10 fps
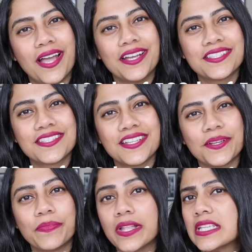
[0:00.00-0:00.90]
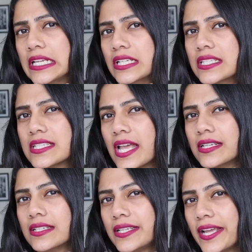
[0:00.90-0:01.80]
IST. That's Indian
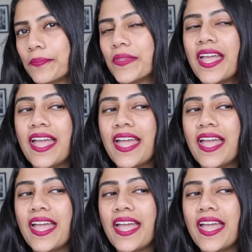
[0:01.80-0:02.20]
Standard Time.